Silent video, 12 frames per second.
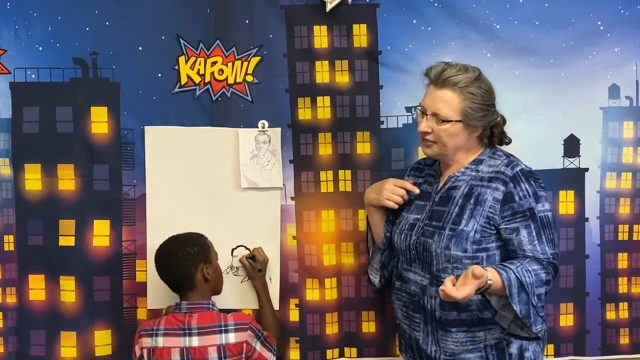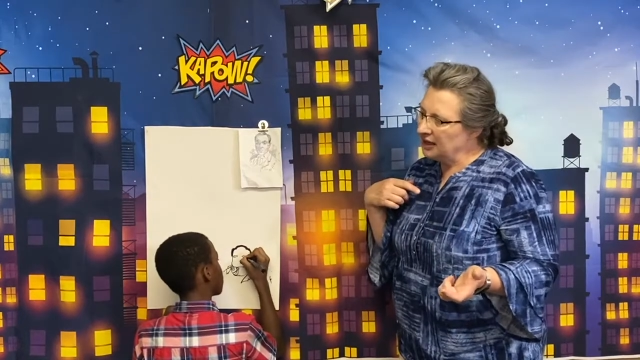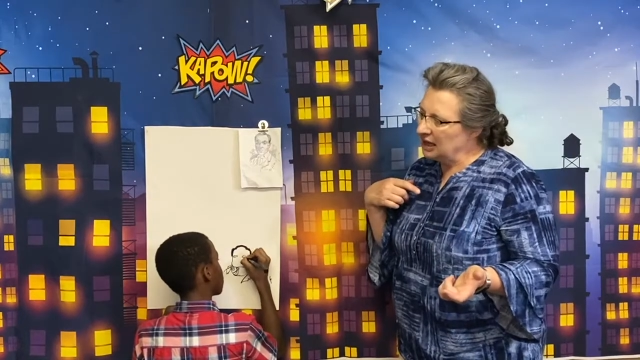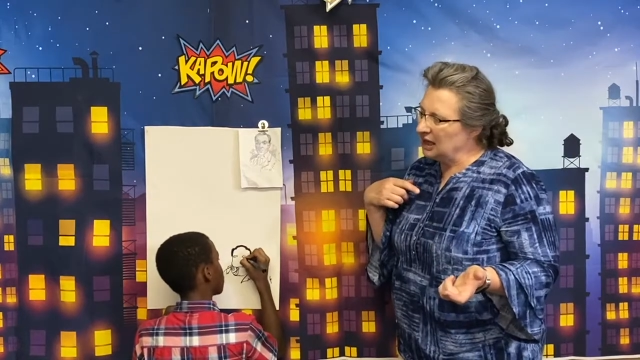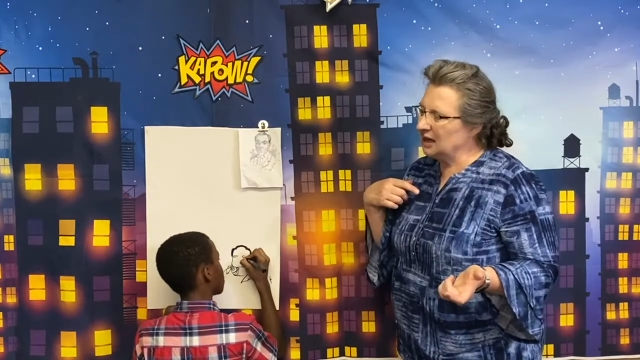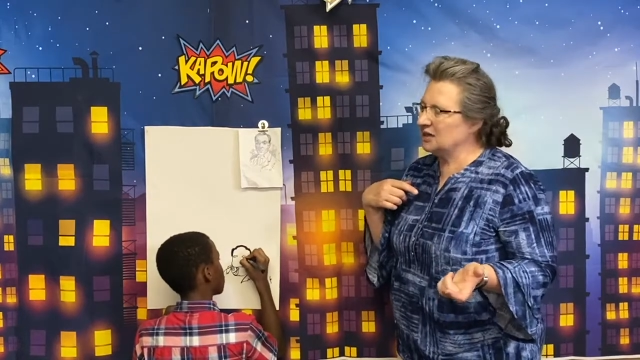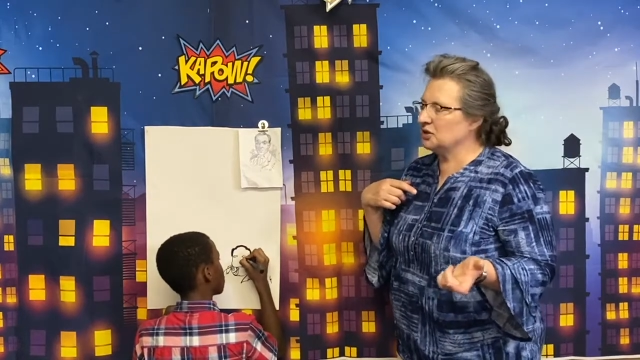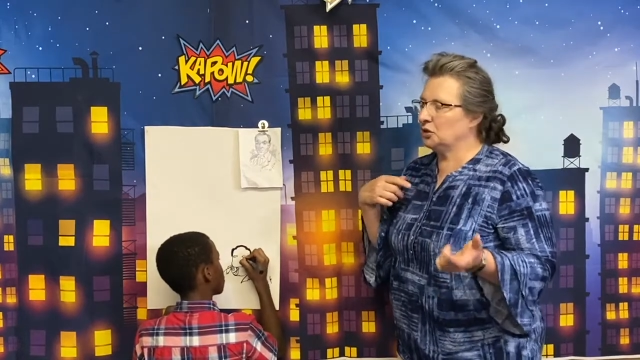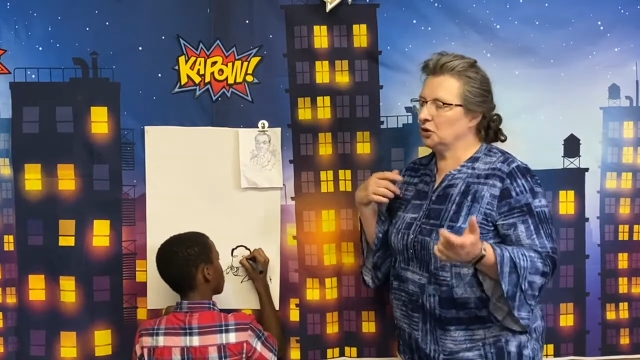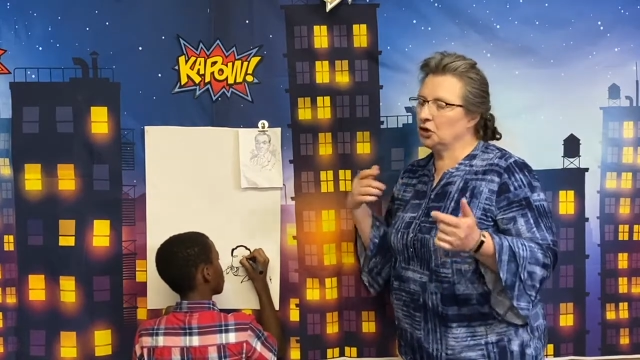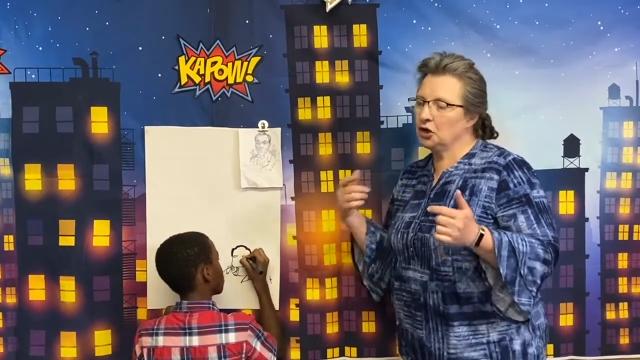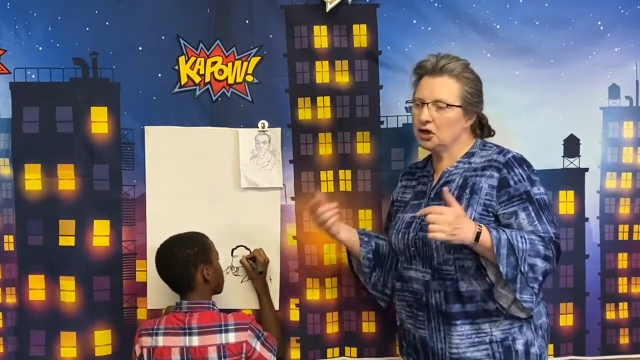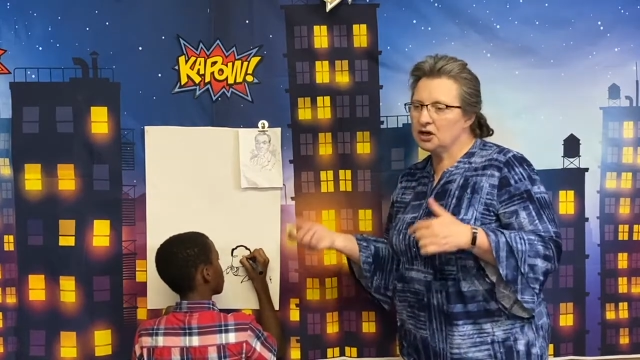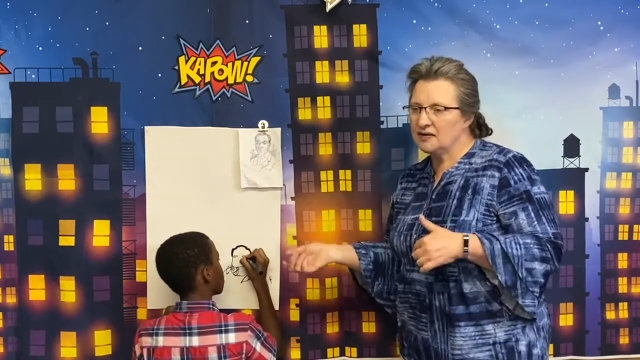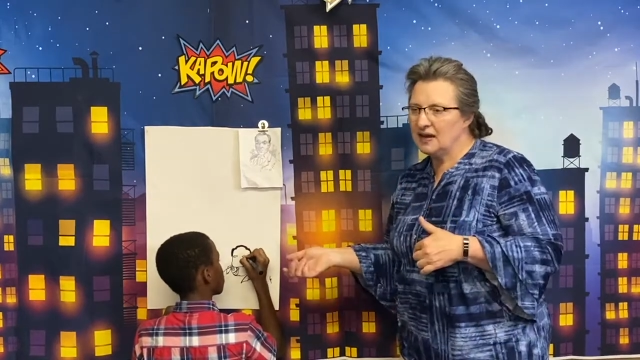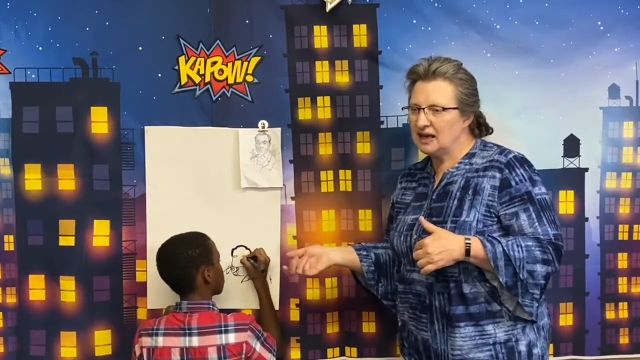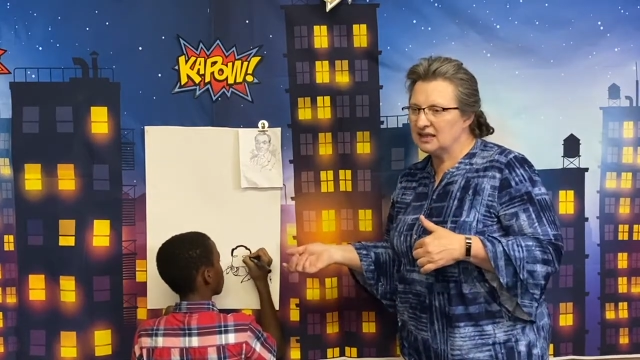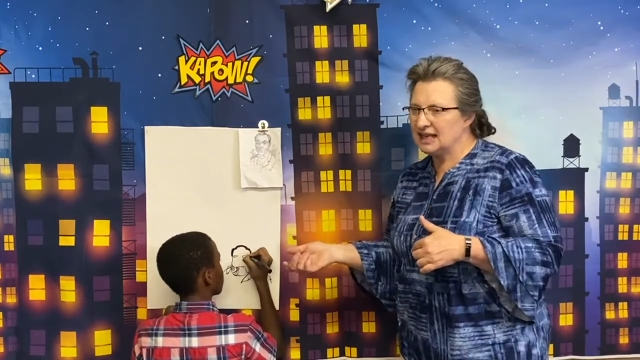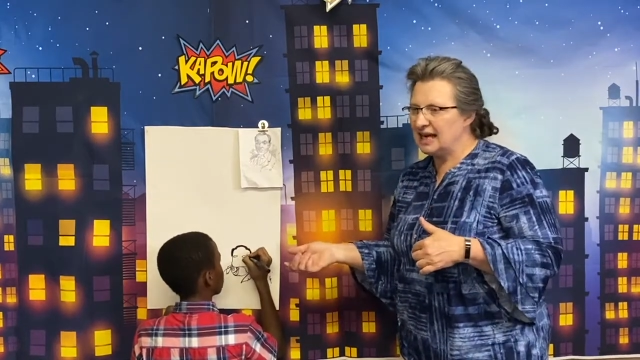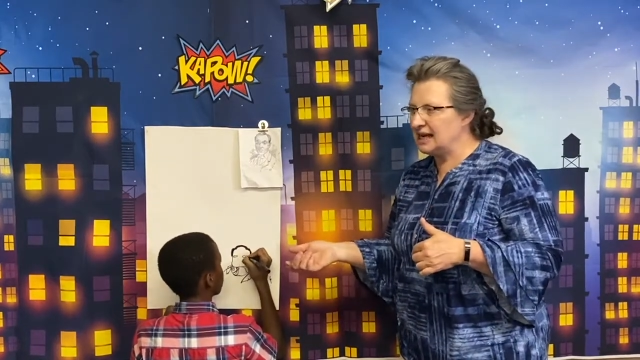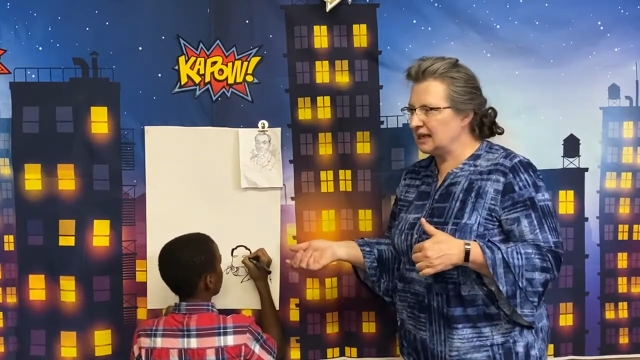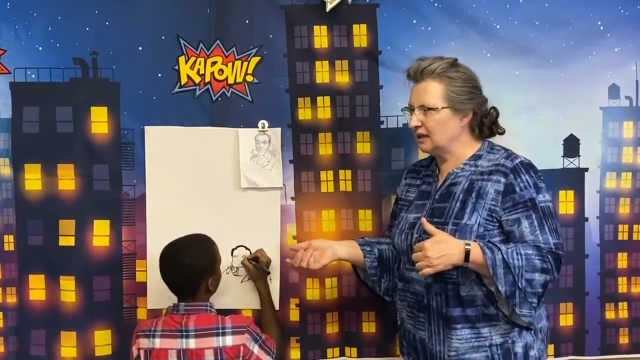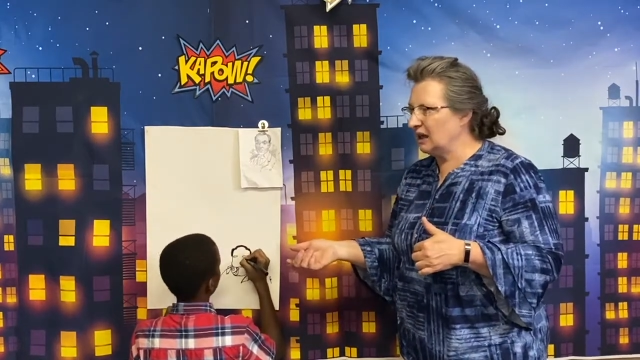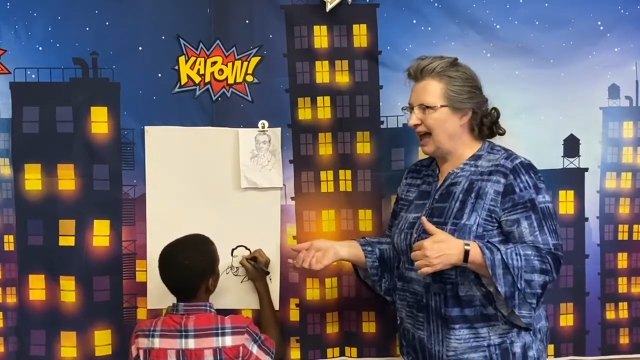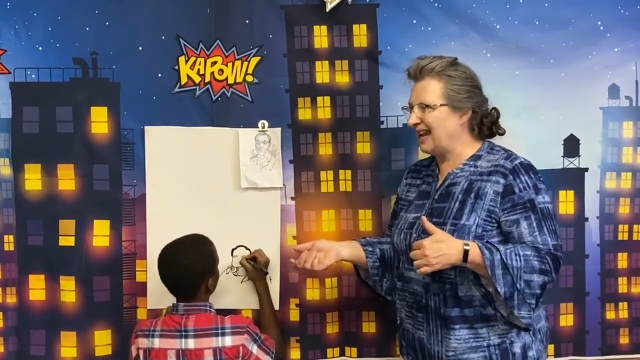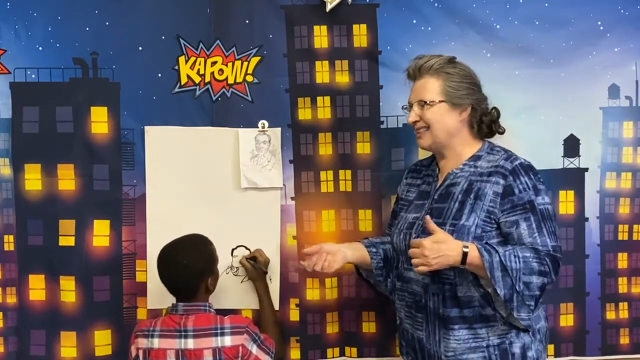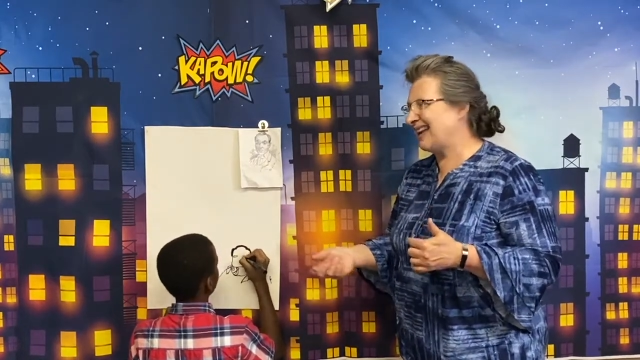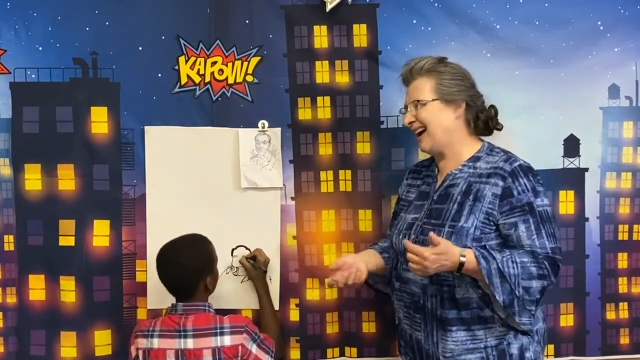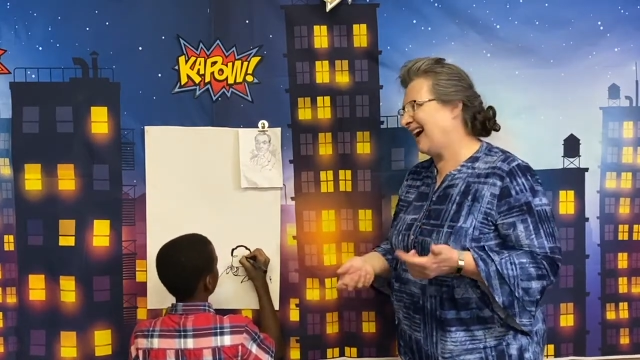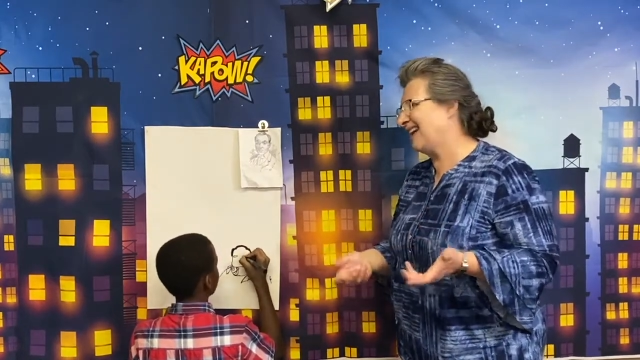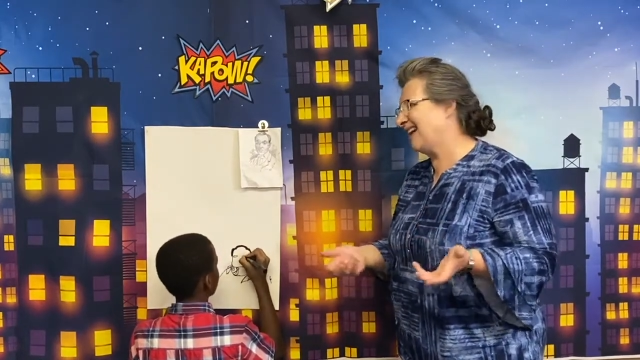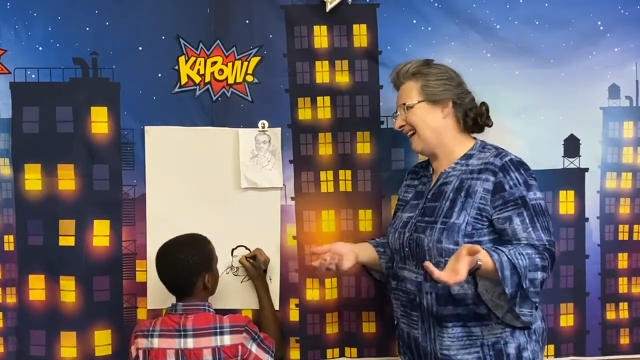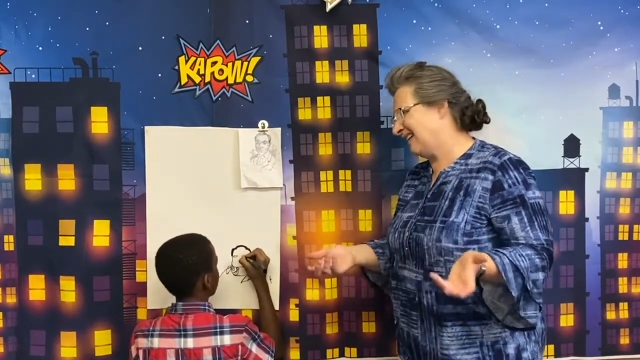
things or heard things they didn't like, they kind of got a